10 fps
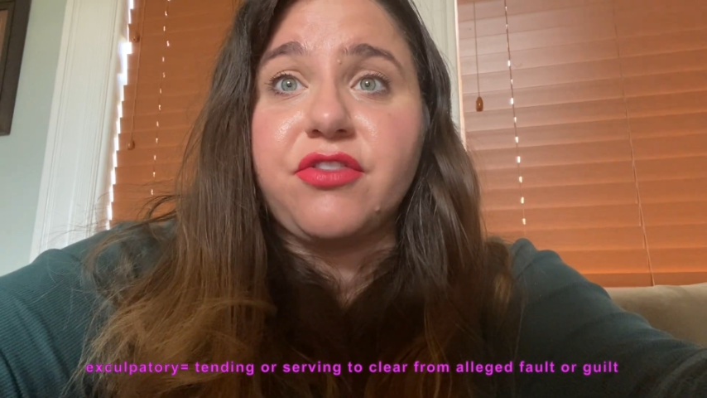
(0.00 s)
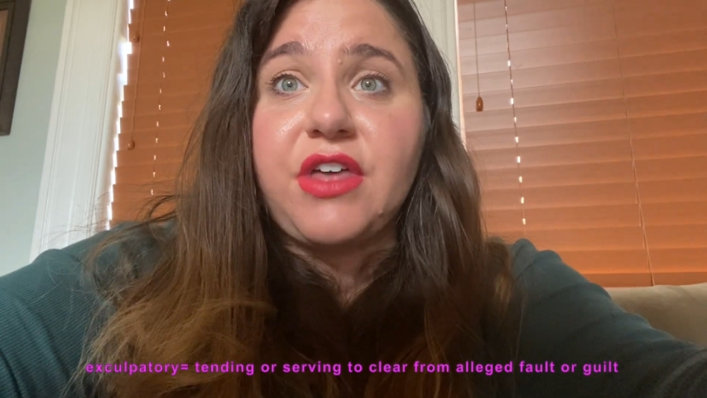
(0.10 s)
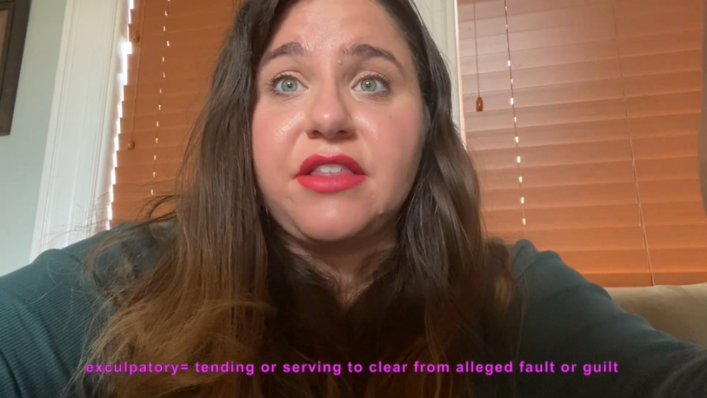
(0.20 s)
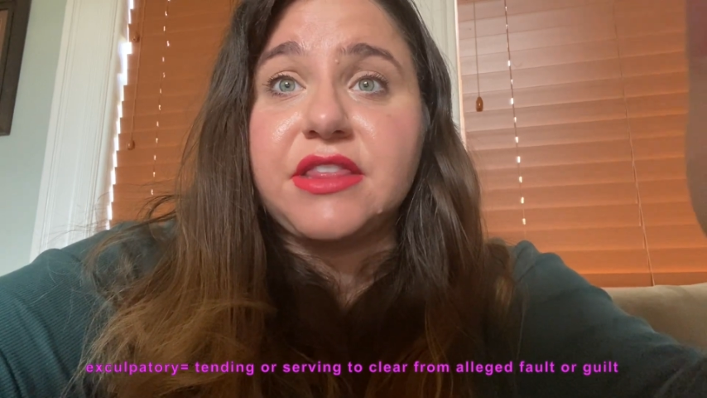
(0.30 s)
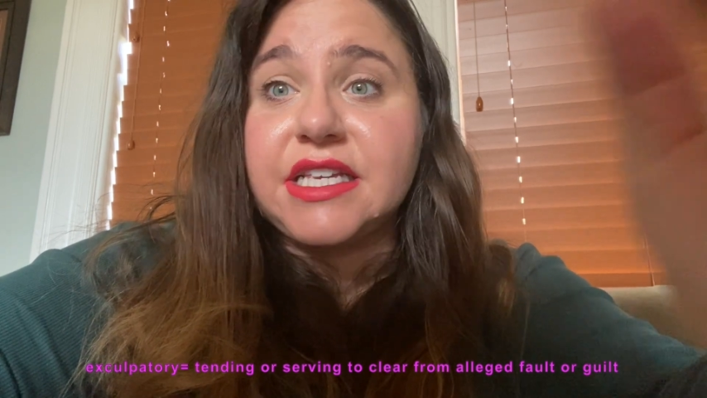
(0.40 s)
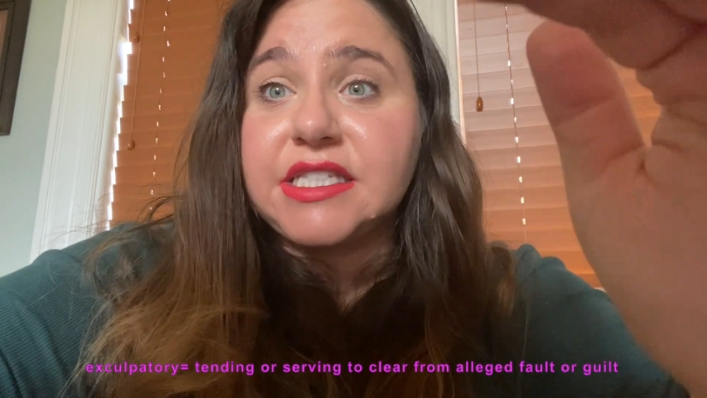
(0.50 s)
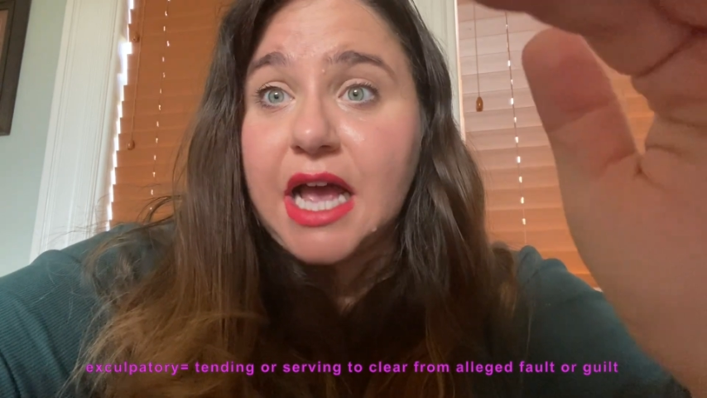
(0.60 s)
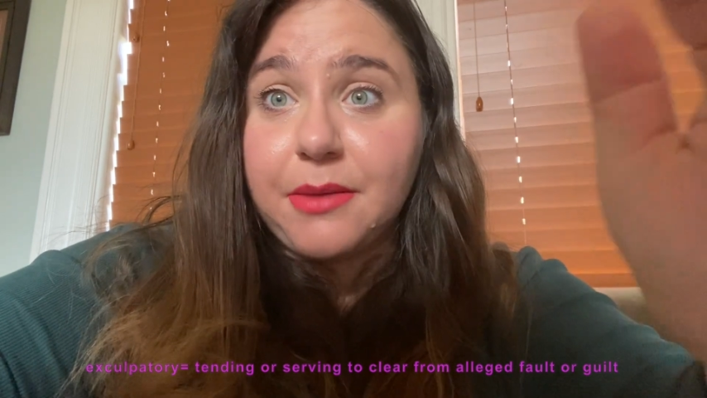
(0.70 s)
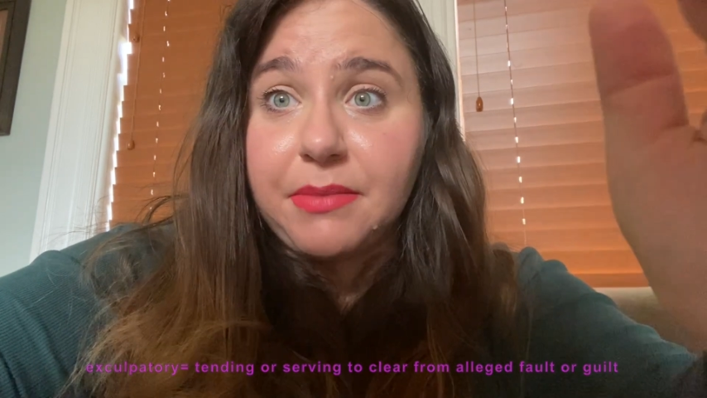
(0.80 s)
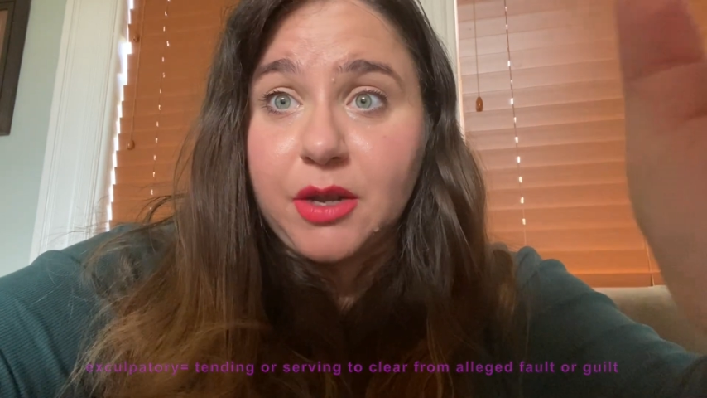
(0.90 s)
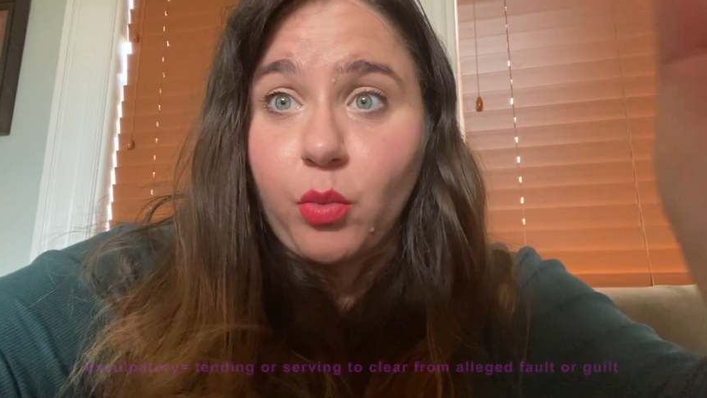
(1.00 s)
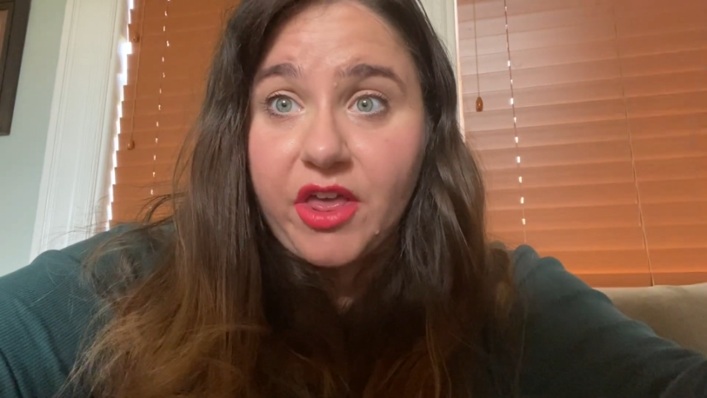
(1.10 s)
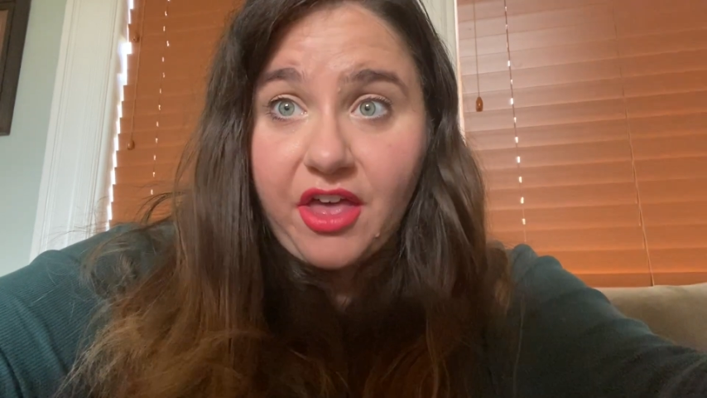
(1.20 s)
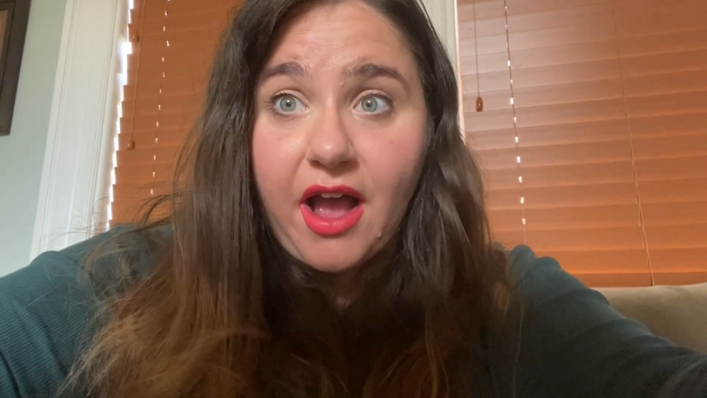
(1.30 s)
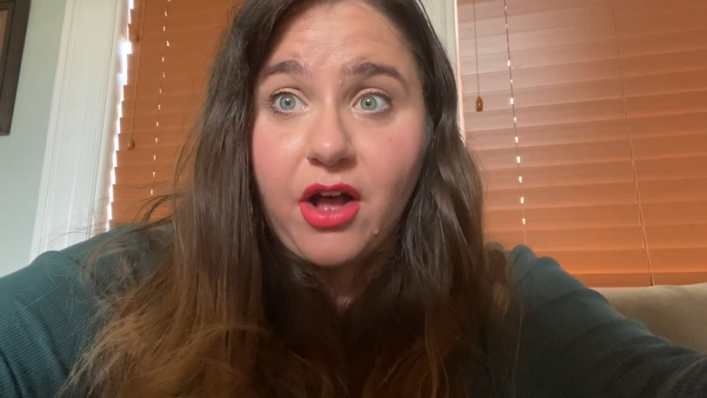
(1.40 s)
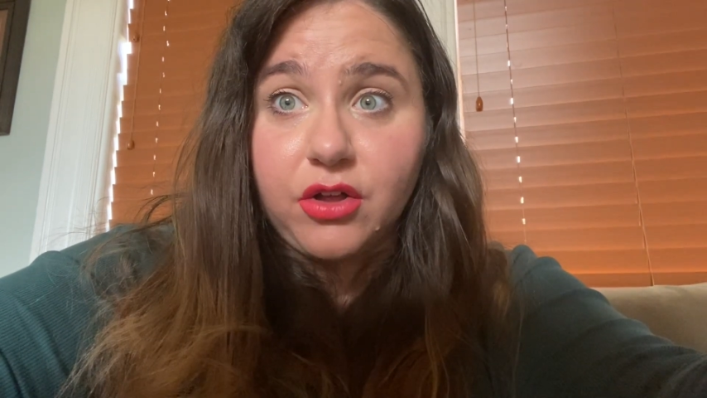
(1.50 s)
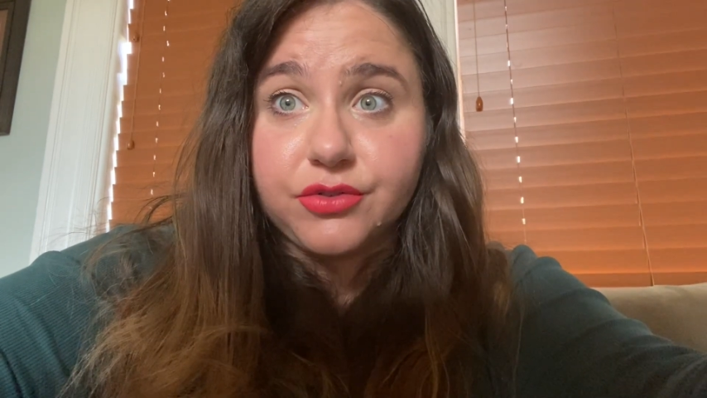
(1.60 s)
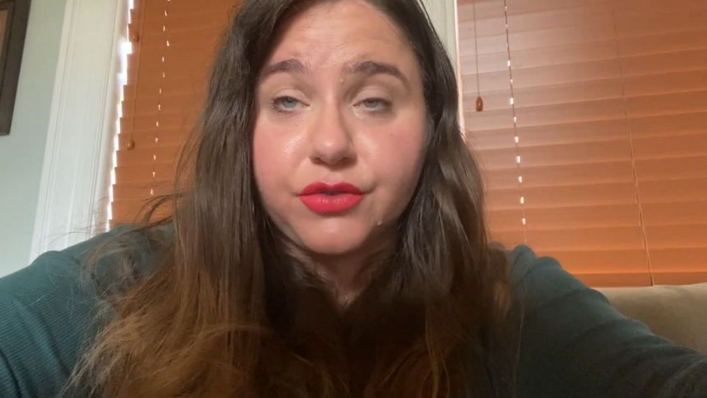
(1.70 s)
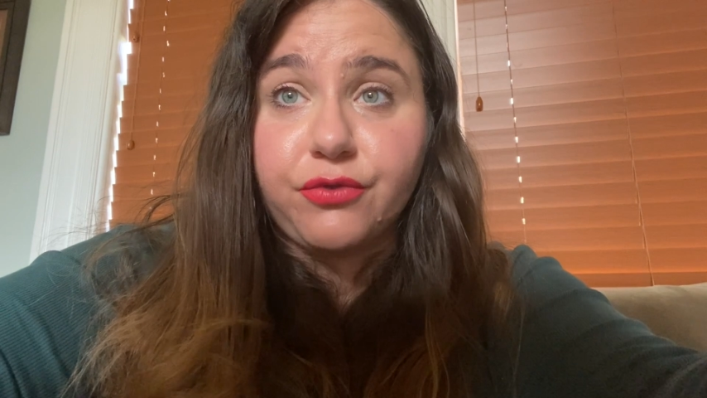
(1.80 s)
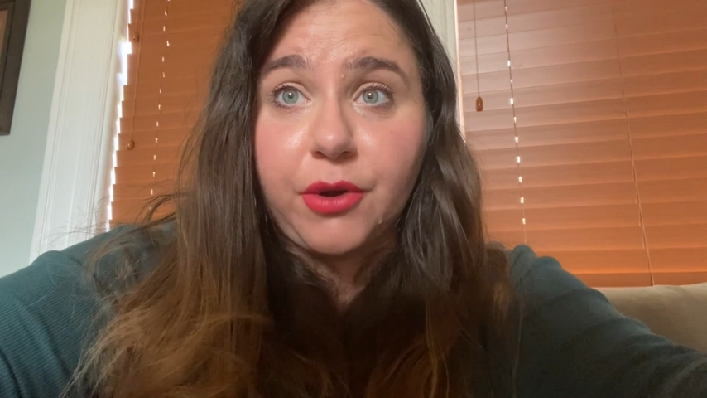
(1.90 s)
that this had been
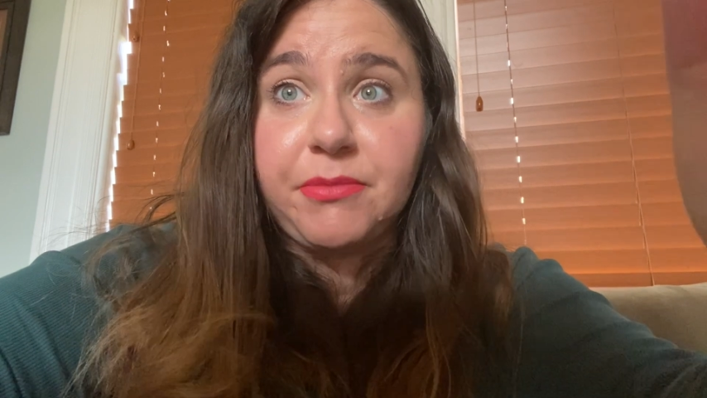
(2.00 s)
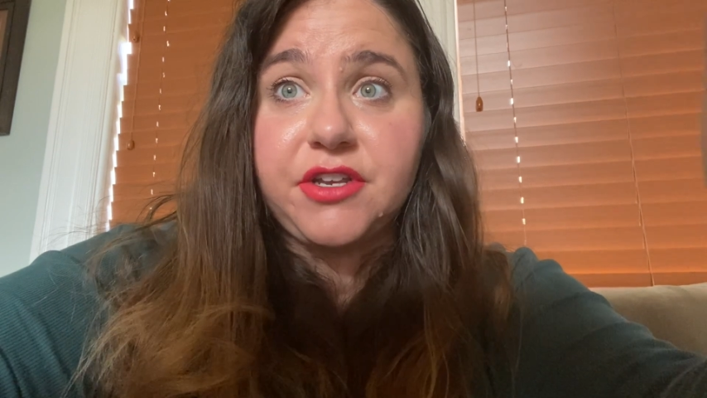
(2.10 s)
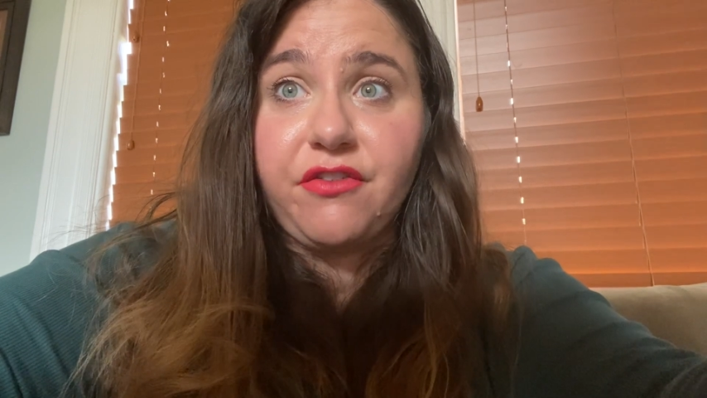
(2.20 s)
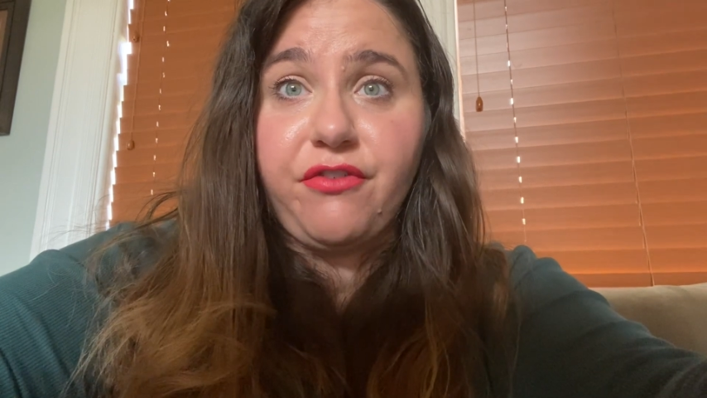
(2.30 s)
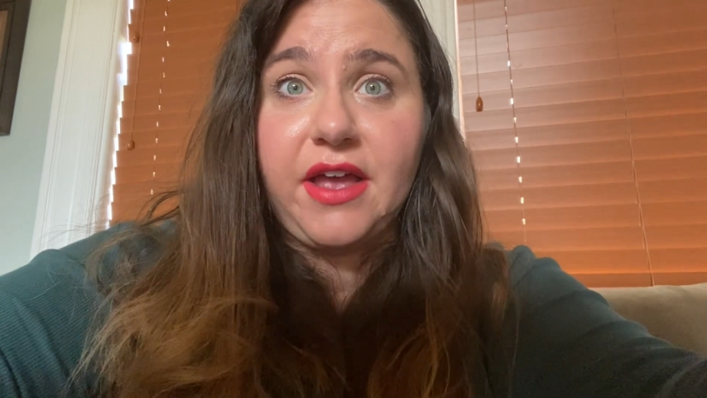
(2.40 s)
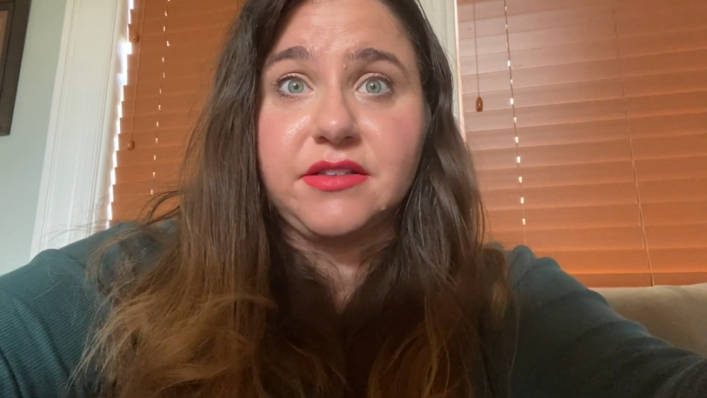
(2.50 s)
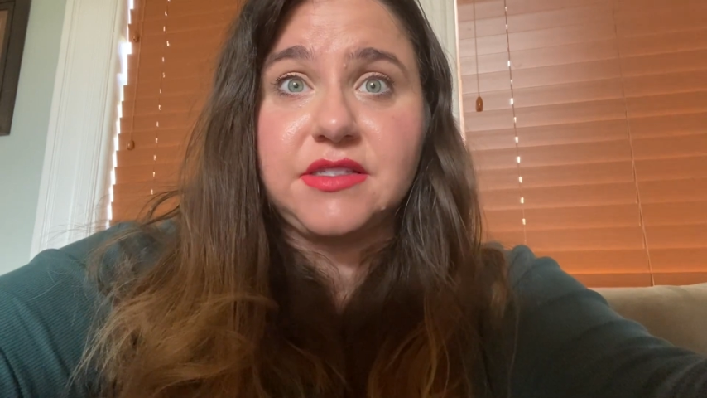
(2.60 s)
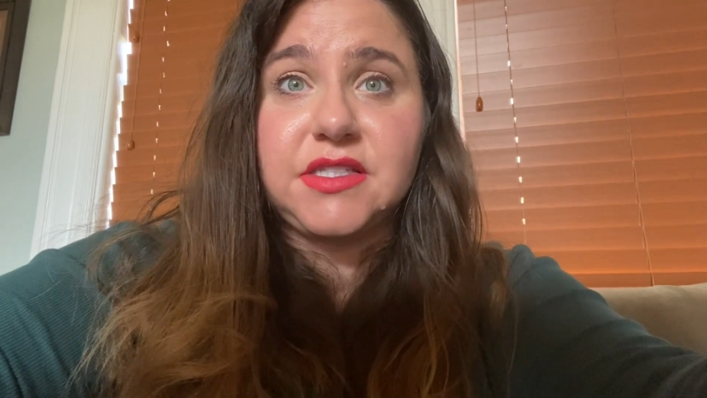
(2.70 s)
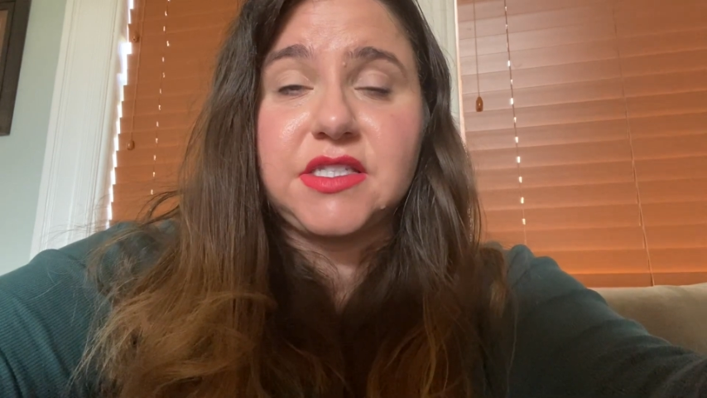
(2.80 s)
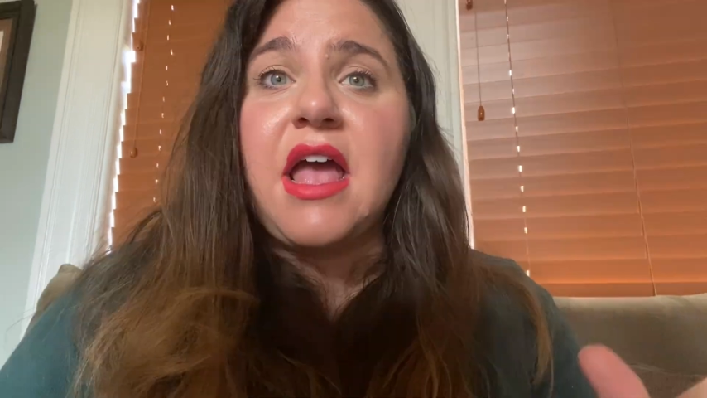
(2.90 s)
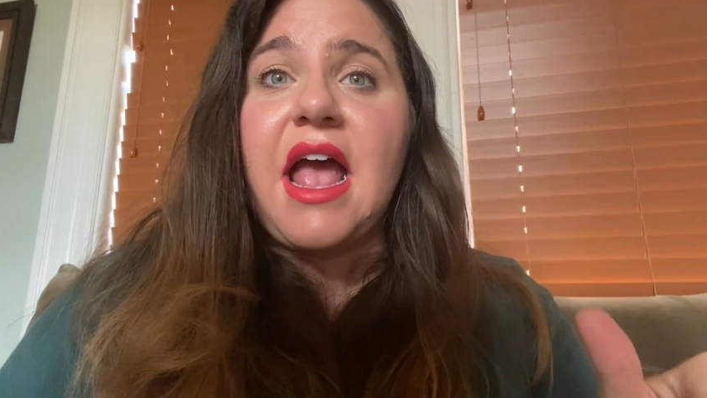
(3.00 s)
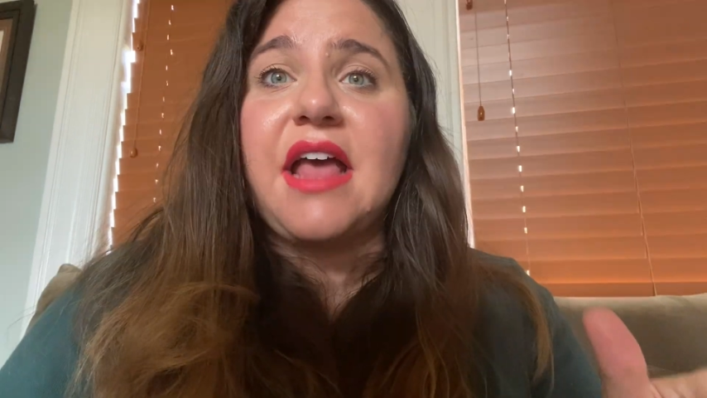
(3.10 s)
withheld from the defense.